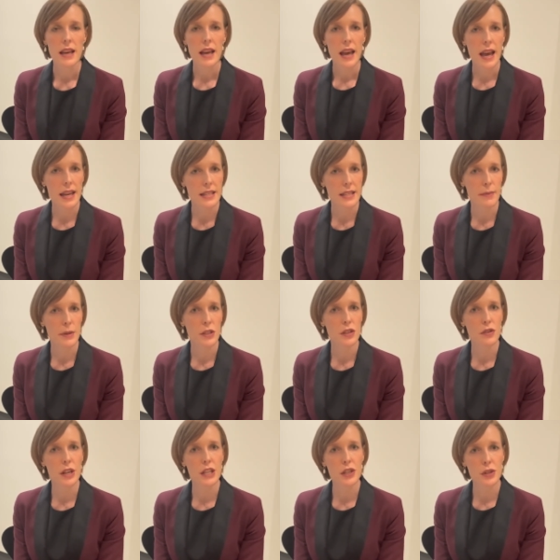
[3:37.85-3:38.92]
and
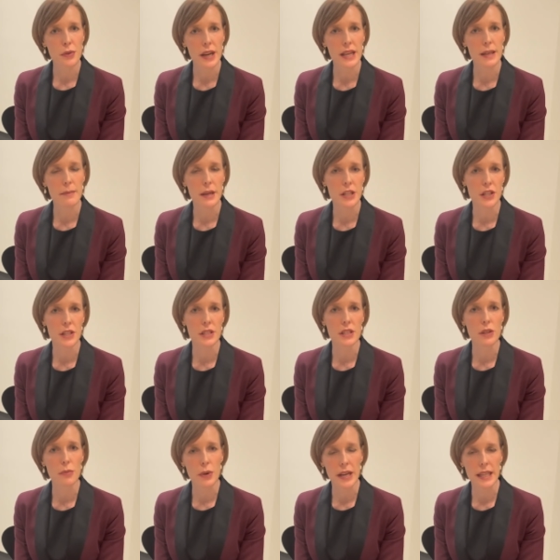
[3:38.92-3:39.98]
demonstrate training measures to
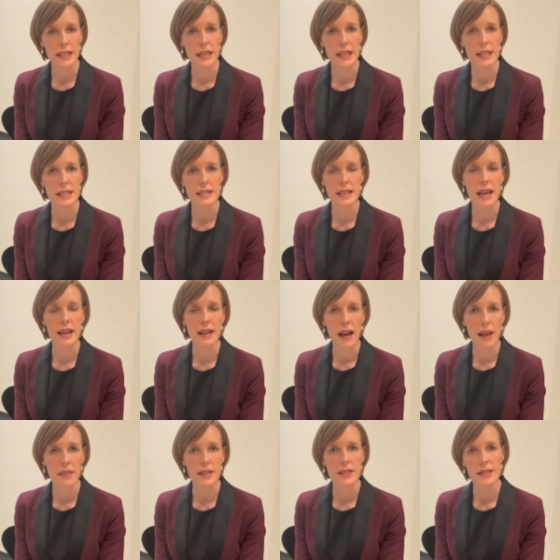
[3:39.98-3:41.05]
regulators and
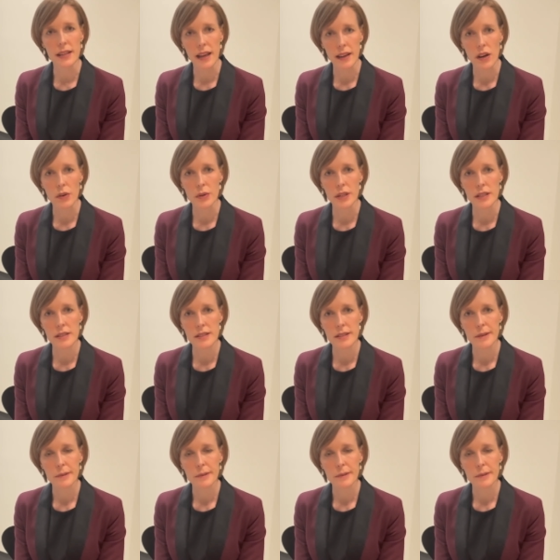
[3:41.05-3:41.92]
other stakeholders.